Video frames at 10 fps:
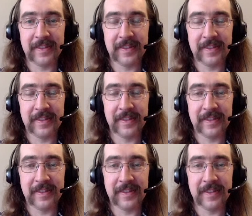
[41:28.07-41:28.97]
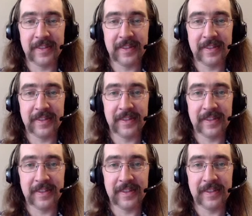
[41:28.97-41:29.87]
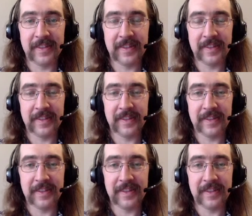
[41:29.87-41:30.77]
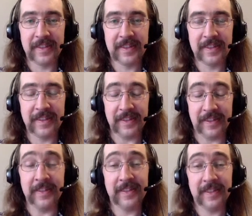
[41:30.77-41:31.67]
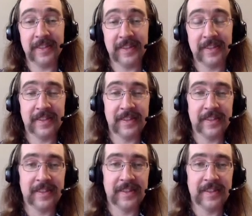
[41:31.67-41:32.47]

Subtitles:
The person shown says nothing.